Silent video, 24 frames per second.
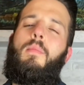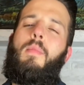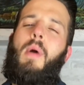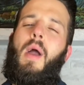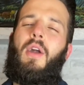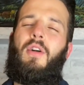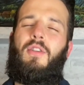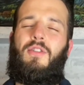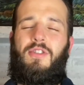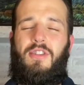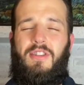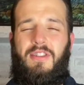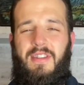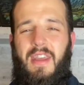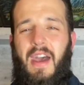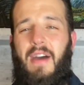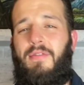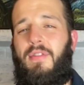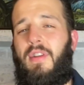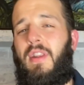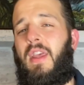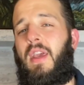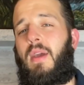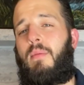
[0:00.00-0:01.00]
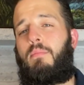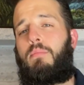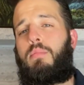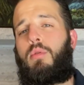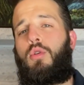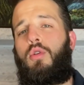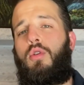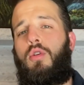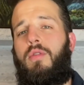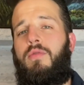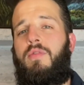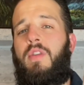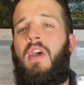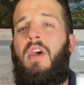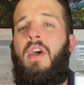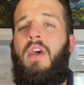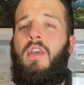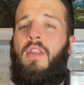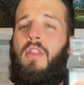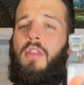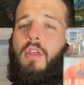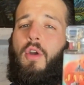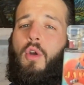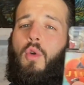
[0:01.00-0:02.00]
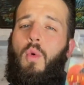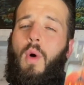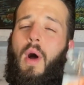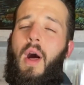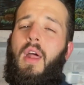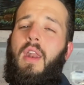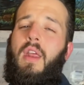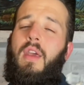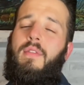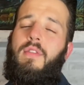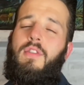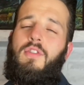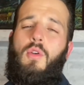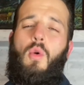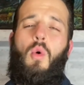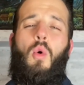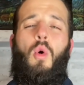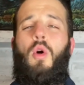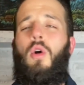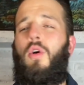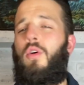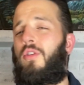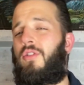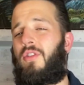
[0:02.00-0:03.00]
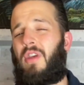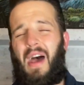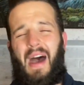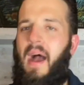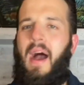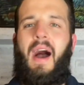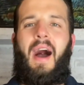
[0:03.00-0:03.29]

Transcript: Michael's definitely improved the quality of his oils.